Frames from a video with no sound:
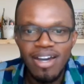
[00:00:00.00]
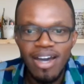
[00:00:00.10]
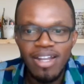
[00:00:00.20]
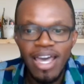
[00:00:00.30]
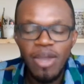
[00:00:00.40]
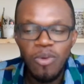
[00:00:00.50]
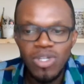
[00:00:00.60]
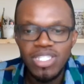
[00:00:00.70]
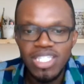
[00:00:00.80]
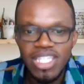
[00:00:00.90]
like
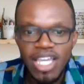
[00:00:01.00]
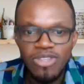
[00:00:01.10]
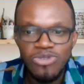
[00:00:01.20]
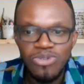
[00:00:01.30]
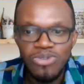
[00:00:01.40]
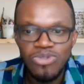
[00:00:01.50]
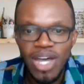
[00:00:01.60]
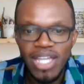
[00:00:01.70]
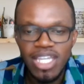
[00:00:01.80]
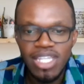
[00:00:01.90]
what it takes to
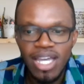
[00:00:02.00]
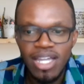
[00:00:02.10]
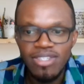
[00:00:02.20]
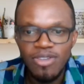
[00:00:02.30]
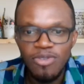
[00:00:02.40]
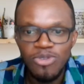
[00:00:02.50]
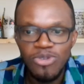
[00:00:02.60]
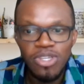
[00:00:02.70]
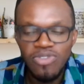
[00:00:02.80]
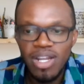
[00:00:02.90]
attend that.
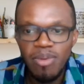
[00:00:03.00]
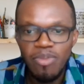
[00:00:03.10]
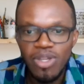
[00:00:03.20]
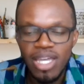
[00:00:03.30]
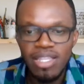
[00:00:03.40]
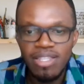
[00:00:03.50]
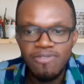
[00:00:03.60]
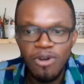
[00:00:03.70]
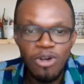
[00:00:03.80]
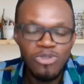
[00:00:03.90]
So it's very important
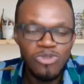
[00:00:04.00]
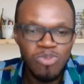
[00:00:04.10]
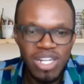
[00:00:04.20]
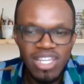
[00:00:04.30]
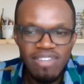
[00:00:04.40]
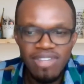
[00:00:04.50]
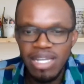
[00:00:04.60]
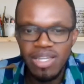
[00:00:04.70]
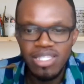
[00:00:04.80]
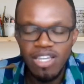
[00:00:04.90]
for us to believe in
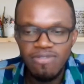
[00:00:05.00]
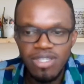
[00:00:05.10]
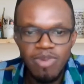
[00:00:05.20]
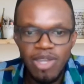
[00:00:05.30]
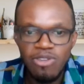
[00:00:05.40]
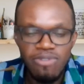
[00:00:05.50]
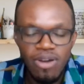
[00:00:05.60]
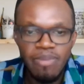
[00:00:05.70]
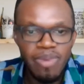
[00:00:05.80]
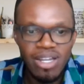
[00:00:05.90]
ourselves in spite of
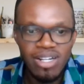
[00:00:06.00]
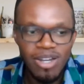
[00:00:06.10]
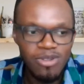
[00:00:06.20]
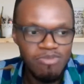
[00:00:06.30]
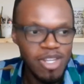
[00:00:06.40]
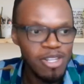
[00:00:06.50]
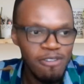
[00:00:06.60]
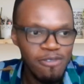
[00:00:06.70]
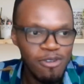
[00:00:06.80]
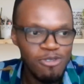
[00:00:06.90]
our background. Many
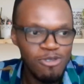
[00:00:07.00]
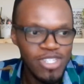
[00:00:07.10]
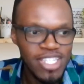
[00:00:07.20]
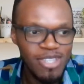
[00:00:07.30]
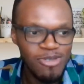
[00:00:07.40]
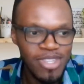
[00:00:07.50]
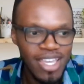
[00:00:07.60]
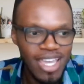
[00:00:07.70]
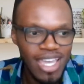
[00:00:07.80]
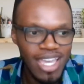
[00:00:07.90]
of us you see
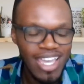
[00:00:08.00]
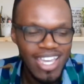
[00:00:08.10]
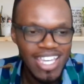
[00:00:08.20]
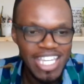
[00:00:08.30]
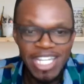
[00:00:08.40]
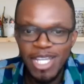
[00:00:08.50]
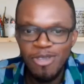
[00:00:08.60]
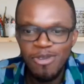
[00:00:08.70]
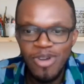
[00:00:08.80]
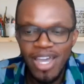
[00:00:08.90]
today in the
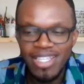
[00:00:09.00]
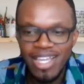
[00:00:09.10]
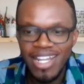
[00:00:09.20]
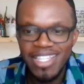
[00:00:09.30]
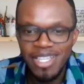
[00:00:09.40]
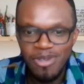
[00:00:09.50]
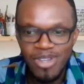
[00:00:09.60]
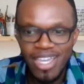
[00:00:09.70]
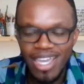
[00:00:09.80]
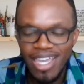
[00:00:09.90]
US and in the
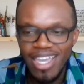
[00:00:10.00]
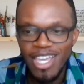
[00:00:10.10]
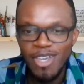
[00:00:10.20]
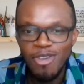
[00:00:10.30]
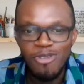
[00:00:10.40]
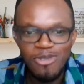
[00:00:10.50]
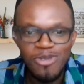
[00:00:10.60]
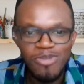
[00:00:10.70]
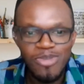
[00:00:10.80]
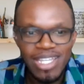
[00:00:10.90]
UK used
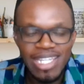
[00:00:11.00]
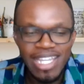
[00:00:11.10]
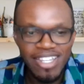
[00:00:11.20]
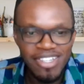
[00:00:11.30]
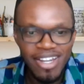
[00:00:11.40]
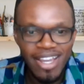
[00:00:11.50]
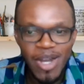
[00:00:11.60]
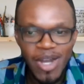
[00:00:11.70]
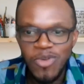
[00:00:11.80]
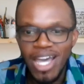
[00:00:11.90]
to be in Nigeria,
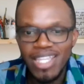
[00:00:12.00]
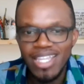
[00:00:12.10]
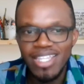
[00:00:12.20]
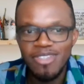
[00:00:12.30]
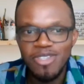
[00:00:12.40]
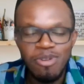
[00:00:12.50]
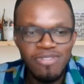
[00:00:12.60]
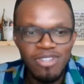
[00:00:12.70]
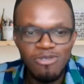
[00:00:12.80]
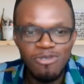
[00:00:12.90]
and we attended some
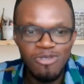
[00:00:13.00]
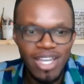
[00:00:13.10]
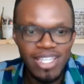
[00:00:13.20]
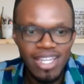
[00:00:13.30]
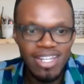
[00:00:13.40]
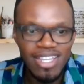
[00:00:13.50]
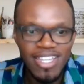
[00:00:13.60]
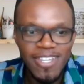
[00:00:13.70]
of the schools you attended.